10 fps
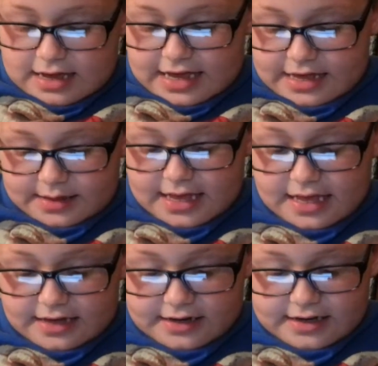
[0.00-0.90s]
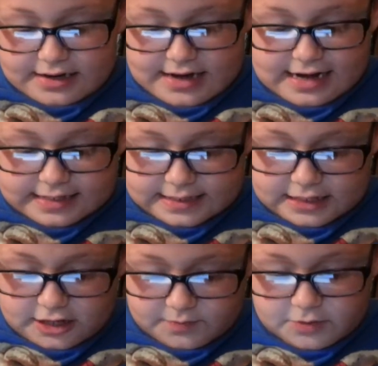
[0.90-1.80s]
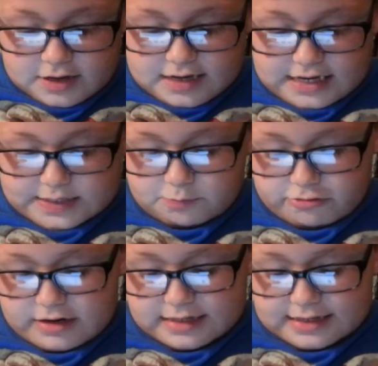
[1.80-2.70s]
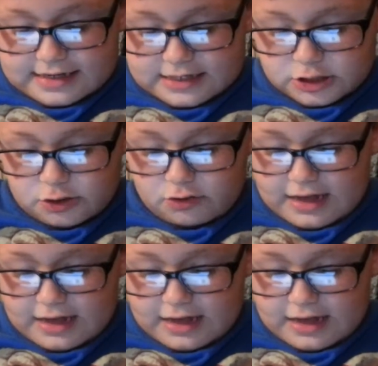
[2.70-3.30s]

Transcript: And then, next up is presidential